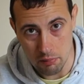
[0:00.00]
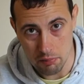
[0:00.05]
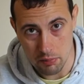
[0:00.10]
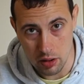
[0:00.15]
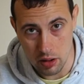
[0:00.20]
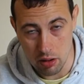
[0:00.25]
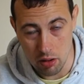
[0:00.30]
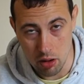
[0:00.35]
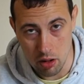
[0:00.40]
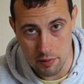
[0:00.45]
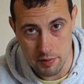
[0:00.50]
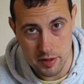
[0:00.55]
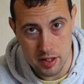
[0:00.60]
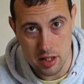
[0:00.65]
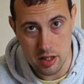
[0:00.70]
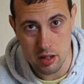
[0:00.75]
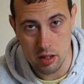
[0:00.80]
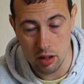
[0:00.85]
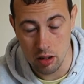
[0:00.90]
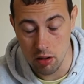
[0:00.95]

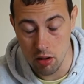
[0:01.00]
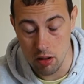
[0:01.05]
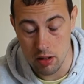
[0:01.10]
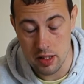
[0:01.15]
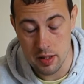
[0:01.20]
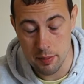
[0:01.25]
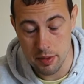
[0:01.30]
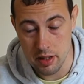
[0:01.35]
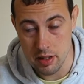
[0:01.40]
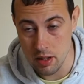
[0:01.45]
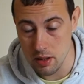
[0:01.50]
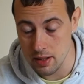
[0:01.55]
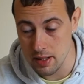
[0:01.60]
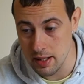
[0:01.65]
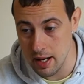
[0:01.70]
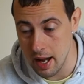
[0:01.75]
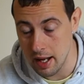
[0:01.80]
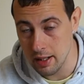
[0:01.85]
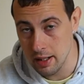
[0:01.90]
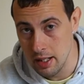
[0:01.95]
grasp just
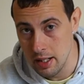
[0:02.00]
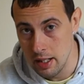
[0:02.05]
yet.